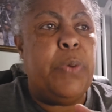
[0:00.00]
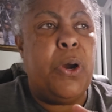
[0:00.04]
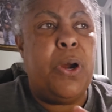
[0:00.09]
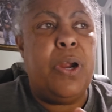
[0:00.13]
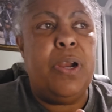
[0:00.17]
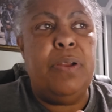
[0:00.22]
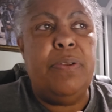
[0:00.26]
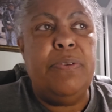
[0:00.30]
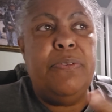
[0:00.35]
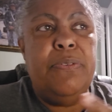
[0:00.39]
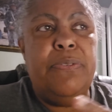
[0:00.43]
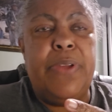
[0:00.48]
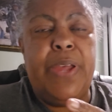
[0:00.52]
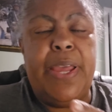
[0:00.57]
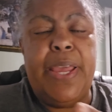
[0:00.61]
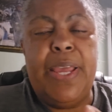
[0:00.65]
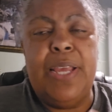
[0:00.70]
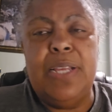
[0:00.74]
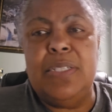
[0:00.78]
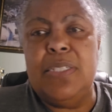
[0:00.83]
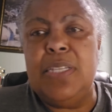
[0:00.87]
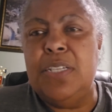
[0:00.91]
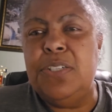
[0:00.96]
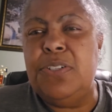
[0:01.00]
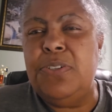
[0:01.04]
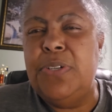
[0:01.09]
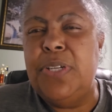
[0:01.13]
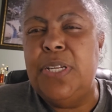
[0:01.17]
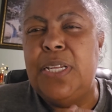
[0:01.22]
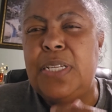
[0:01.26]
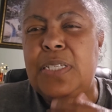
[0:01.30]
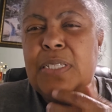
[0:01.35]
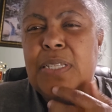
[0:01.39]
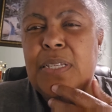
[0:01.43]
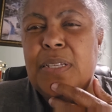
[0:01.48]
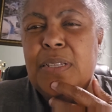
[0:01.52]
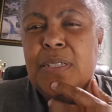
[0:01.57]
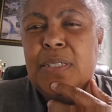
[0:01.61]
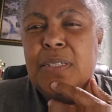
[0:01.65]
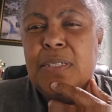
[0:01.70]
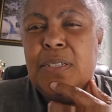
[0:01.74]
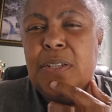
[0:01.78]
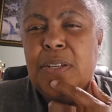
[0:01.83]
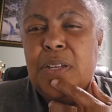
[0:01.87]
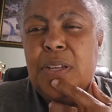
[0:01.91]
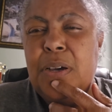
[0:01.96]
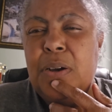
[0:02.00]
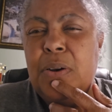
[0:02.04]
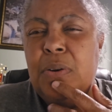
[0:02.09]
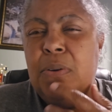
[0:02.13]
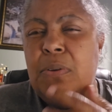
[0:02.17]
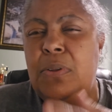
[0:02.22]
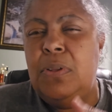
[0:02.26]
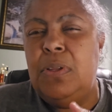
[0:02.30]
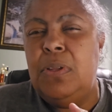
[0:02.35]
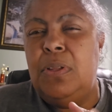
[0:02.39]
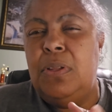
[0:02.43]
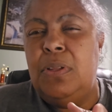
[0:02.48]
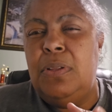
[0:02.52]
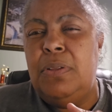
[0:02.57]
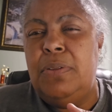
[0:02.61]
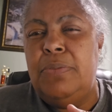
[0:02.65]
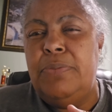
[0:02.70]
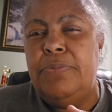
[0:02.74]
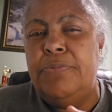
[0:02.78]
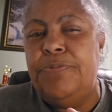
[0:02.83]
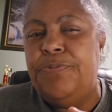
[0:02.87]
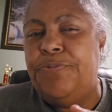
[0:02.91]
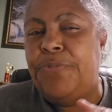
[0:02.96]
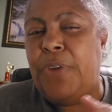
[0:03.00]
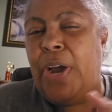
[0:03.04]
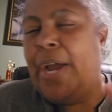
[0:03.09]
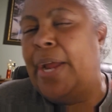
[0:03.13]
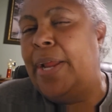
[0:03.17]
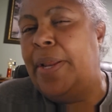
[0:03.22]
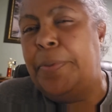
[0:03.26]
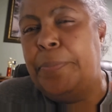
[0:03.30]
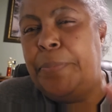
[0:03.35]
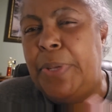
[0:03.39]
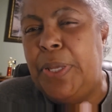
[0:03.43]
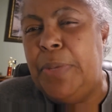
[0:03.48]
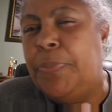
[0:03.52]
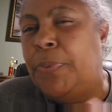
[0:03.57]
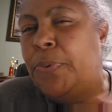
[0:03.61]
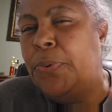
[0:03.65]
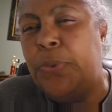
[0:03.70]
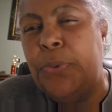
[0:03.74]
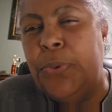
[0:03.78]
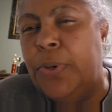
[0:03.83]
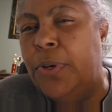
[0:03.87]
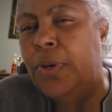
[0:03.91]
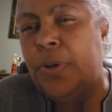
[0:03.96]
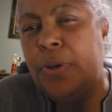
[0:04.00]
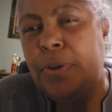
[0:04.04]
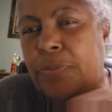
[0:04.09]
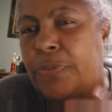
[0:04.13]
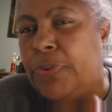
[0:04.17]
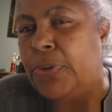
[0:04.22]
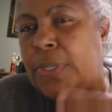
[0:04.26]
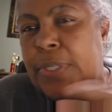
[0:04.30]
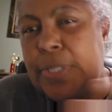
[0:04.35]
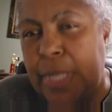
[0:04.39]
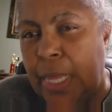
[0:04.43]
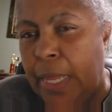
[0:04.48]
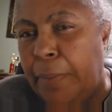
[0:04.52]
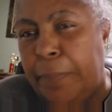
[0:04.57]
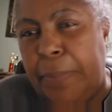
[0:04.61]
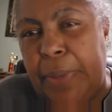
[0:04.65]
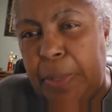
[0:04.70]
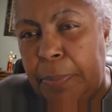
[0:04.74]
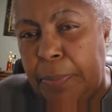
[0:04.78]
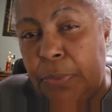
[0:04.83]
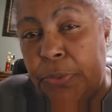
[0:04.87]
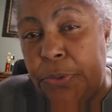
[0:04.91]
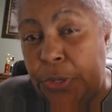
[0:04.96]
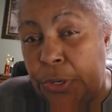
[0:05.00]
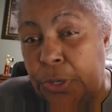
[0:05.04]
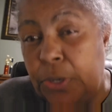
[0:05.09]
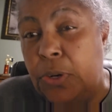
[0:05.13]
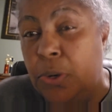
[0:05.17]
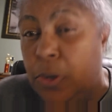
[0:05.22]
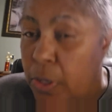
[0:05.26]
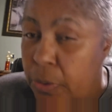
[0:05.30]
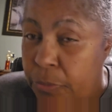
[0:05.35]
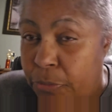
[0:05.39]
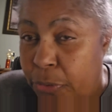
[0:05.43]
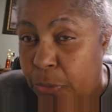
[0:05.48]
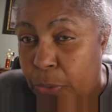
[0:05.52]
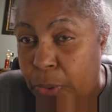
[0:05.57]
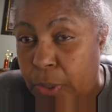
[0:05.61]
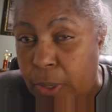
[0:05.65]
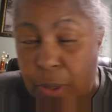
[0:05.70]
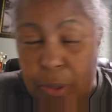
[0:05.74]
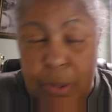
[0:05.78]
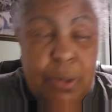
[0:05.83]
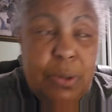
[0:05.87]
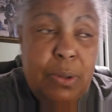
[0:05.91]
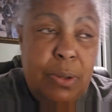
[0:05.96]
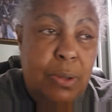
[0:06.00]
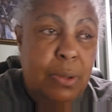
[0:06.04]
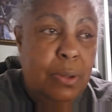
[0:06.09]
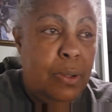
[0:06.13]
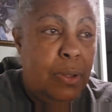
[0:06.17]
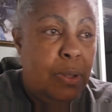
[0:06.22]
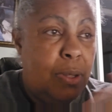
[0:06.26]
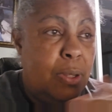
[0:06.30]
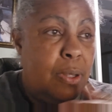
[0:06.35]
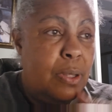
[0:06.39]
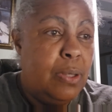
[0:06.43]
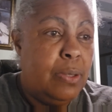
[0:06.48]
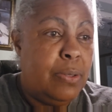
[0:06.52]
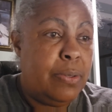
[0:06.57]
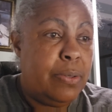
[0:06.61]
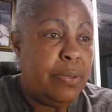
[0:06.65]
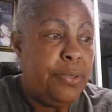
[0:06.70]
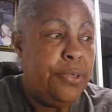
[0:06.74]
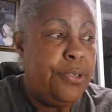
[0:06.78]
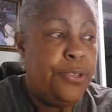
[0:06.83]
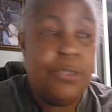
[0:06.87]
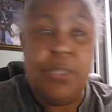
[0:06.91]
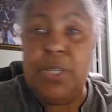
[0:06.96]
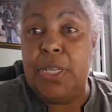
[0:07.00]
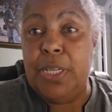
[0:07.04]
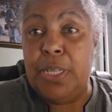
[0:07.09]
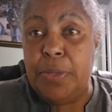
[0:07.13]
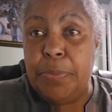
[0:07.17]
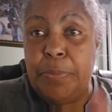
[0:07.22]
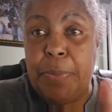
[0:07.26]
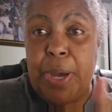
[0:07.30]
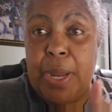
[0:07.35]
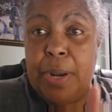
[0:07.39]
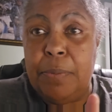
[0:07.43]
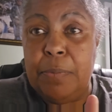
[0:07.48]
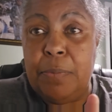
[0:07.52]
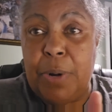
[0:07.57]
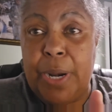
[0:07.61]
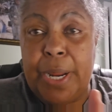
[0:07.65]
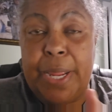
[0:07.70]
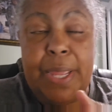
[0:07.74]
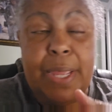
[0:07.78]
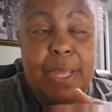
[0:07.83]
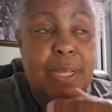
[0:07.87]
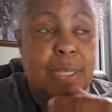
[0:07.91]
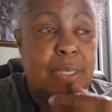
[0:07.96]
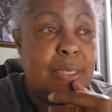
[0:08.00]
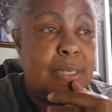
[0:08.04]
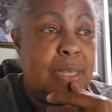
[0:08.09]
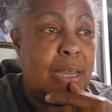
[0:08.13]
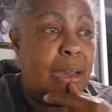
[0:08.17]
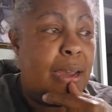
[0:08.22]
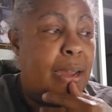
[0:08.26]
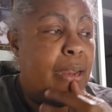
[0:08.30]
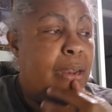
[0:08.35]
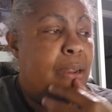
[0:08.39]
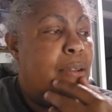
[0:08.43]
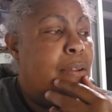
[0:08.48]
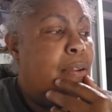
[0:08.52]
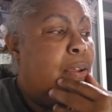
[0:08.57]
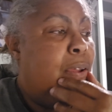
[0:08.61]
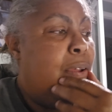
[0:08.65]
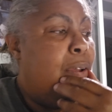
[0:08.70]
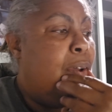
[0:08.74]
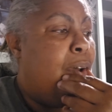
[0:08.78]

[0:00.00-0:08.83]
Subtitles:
part of Ancestry that says, find people who are looking for the same people you're looking for. It's usually in the bottom right hand side.